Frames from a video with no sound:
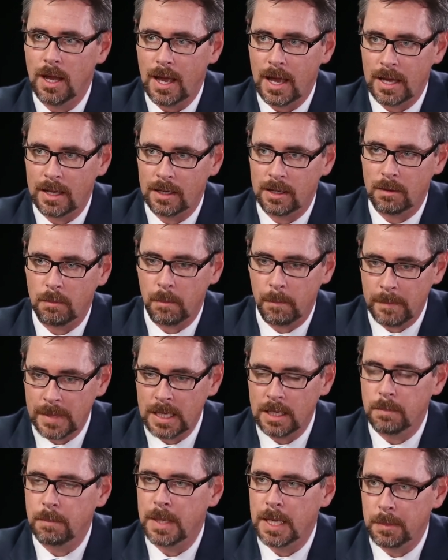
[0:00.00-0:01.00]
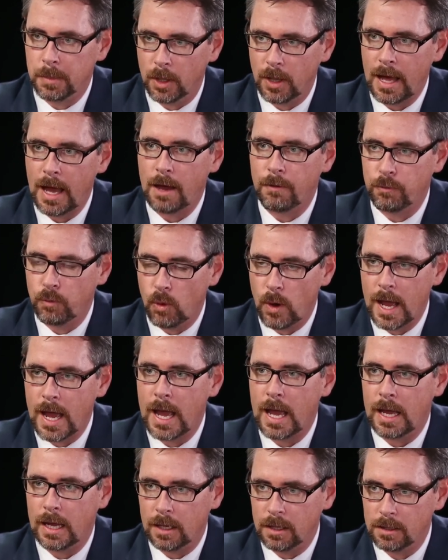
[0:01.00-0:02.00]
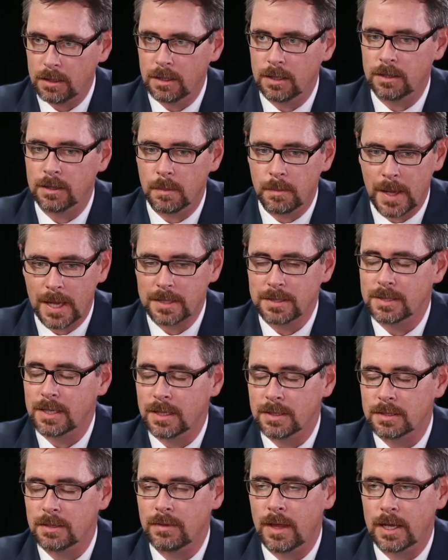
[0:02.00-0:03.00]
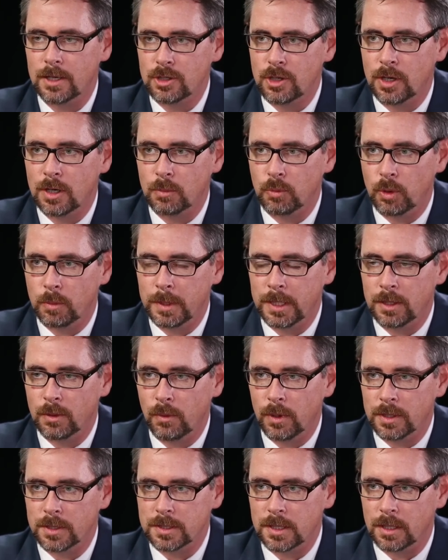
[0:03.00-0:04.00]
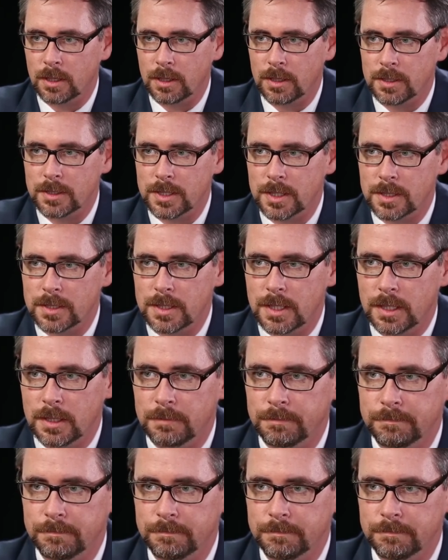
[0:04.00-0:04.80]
and meet people halfway in the best sense of that term will be the ones that are going to succeed.